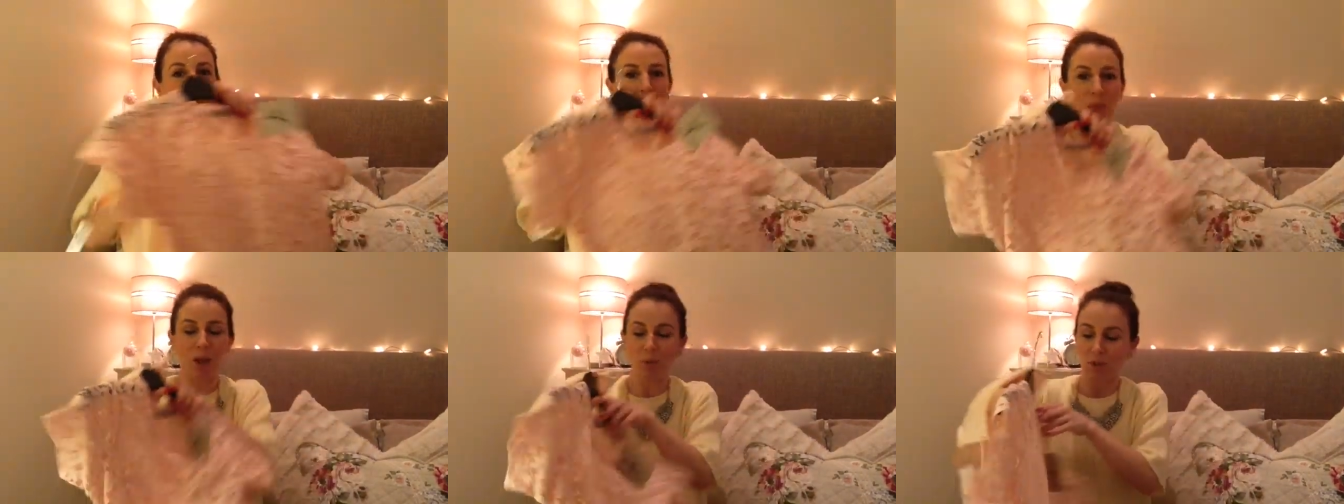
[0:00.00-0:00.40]

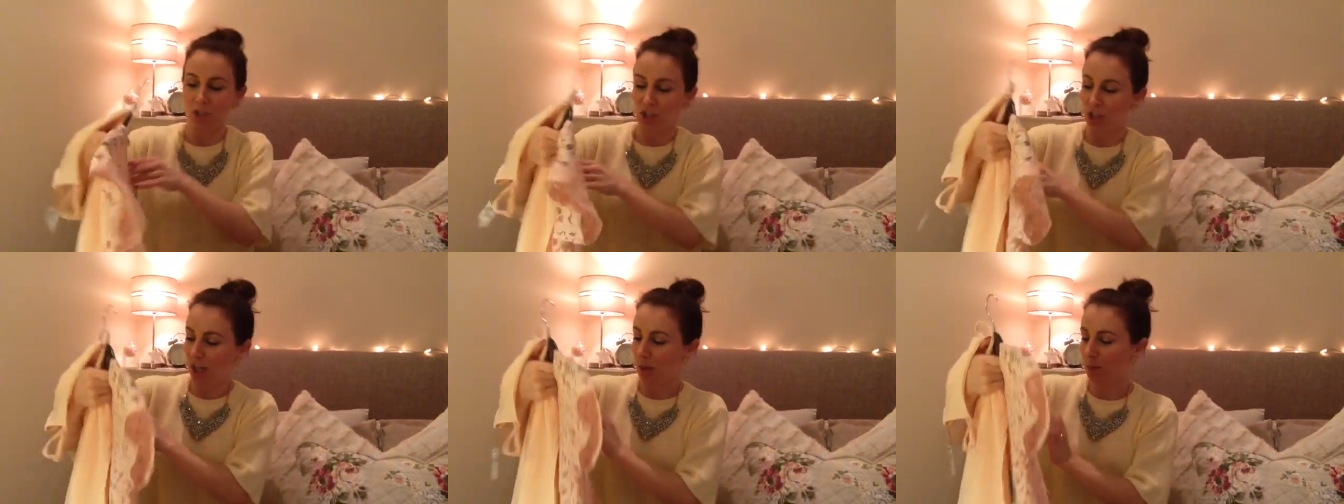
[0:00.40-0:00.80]
That was
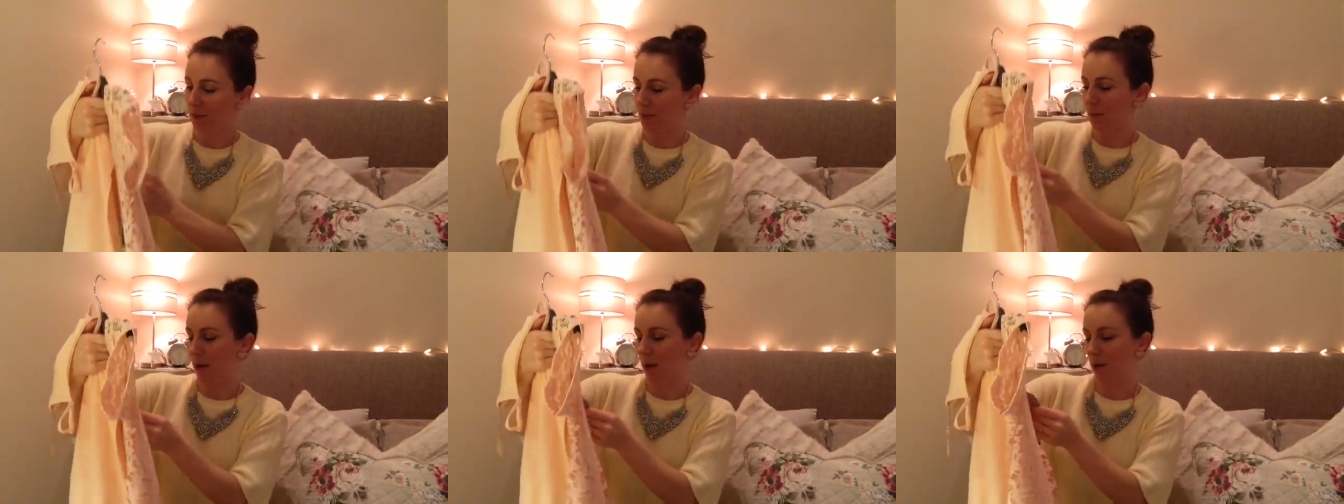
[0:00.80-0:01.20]
cheap
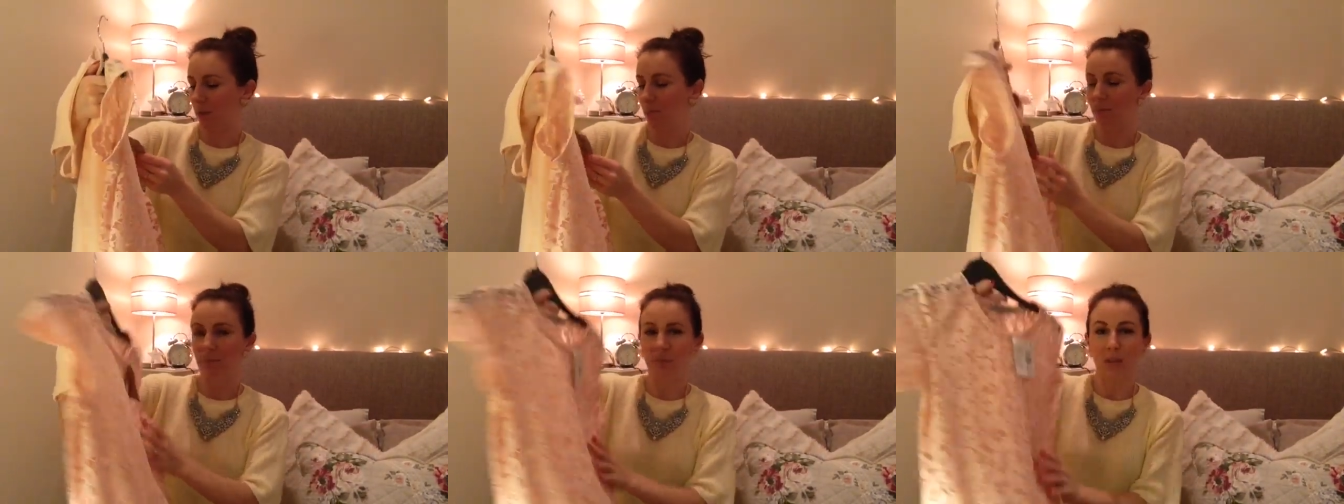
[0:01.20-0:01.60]
as well.
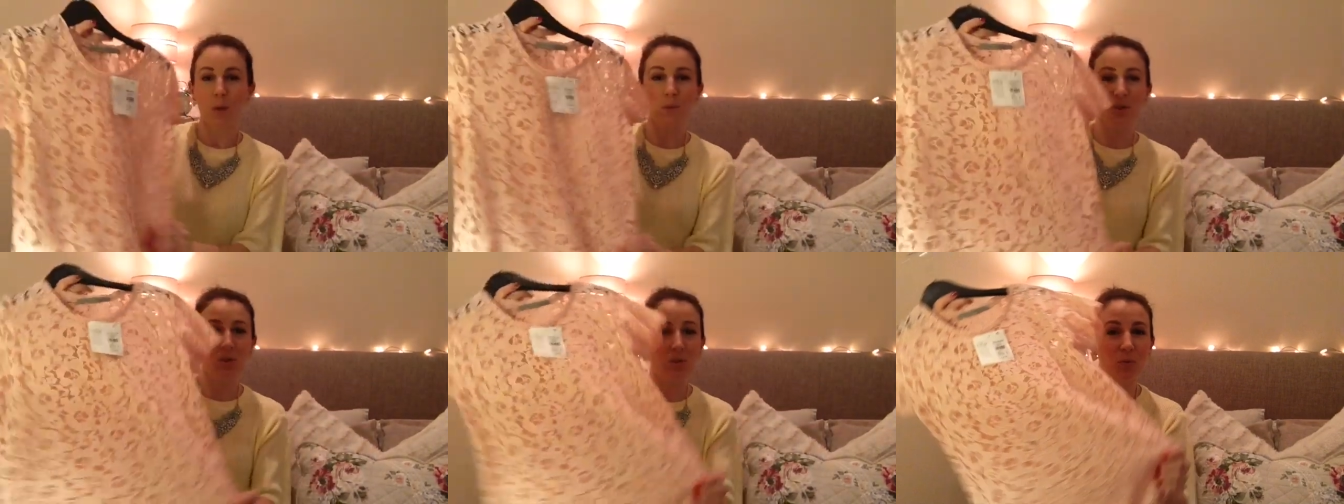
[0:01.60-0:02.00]
That
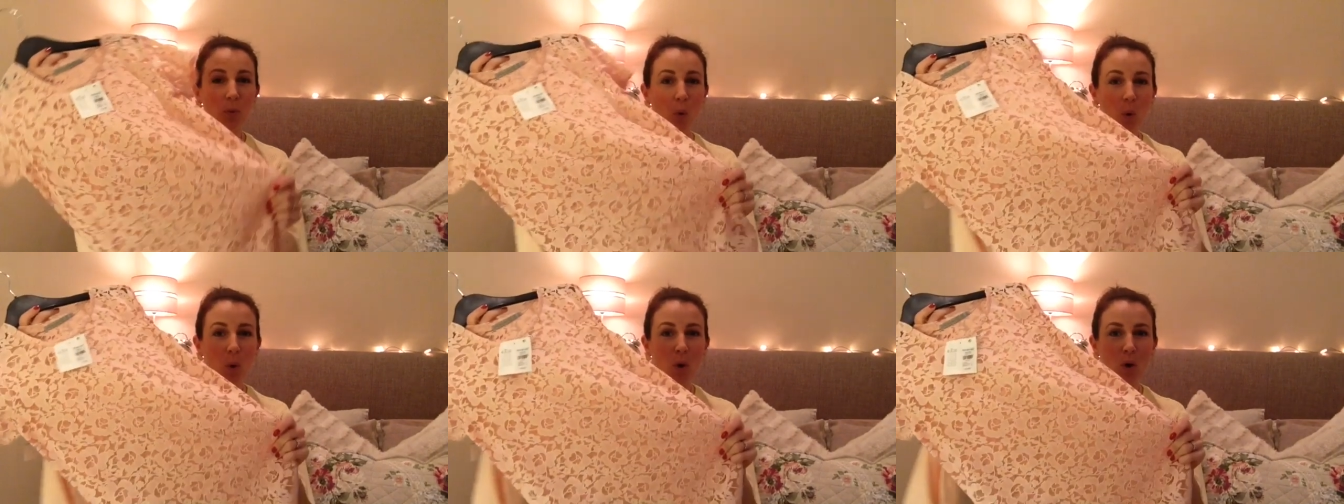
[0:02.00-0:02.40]
was
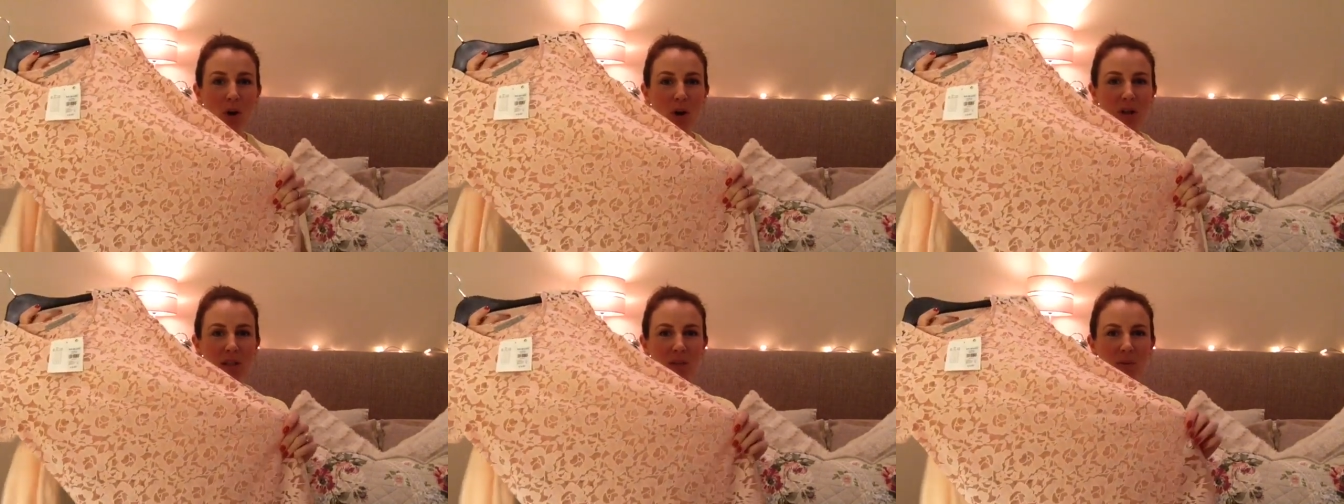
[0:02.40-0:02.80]
four
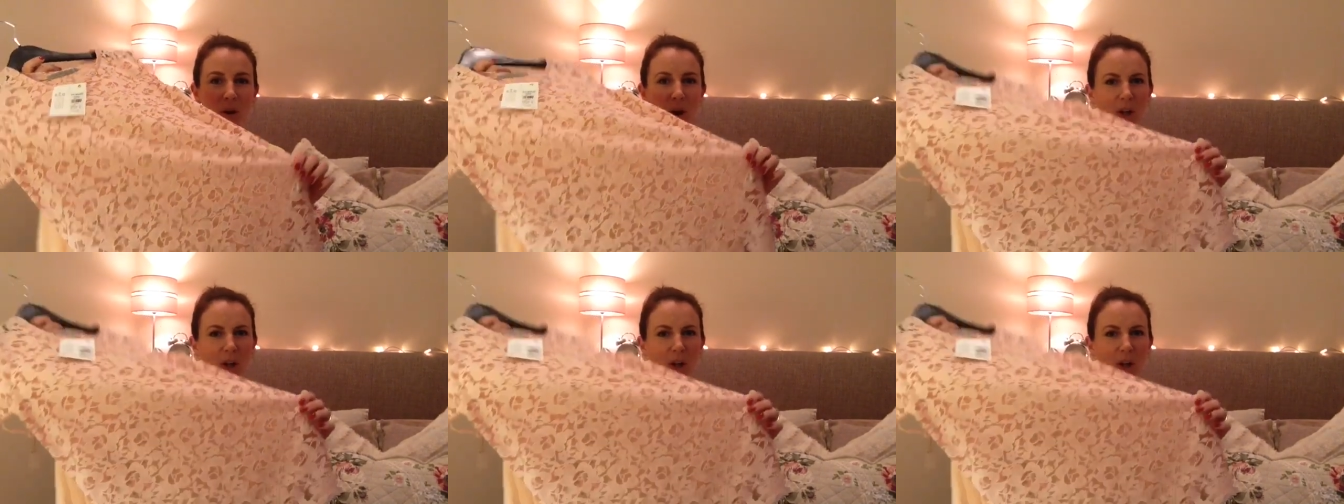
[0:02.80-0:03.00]
as well.